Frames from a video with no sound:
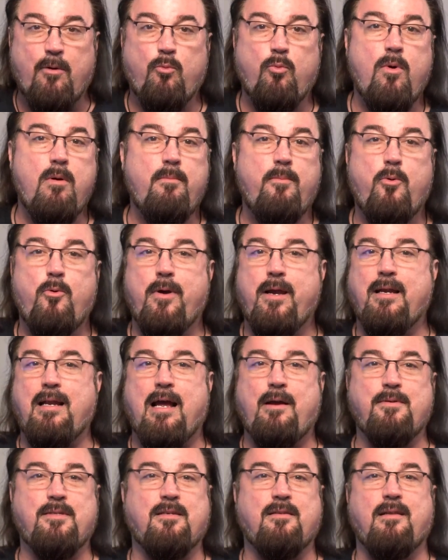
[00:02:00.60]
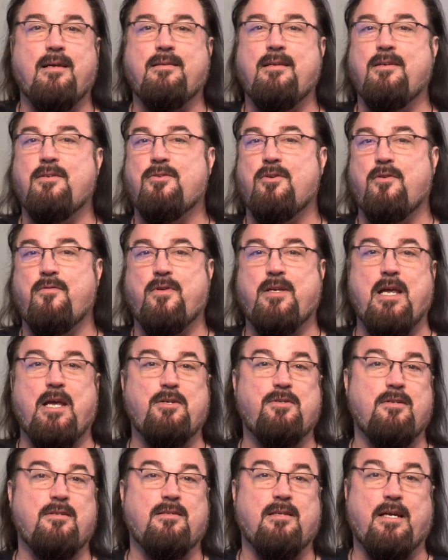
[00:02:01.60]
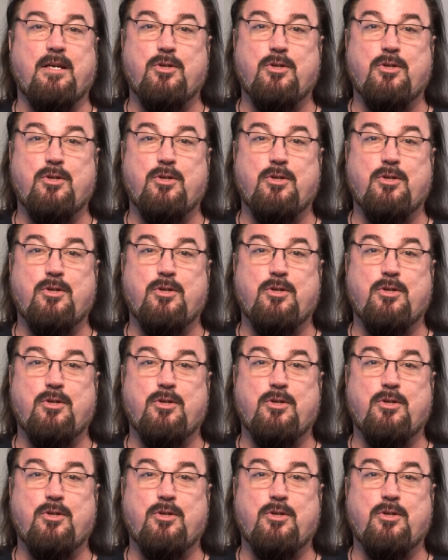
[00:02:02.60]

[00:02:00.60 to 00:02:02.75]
one point I was collecting certifications like